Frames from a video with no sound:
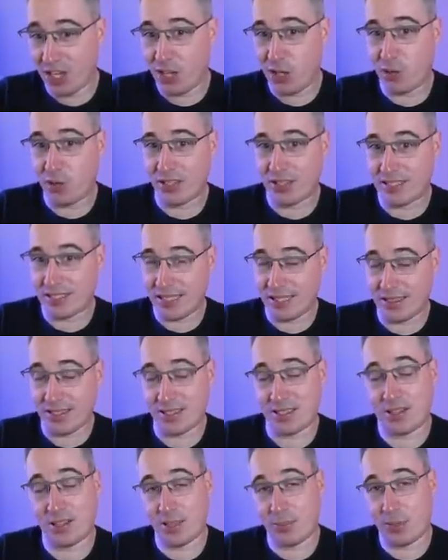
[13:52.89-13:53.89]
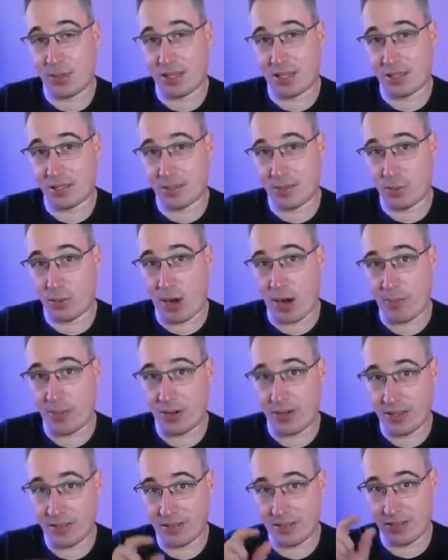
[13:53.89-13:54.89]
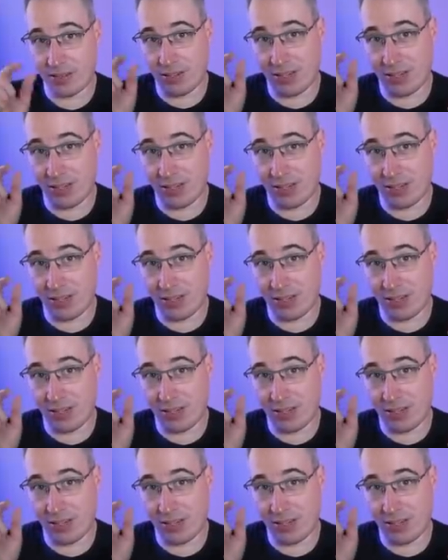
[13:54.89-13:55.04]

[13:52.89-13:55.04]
You could set this all up with custom properties.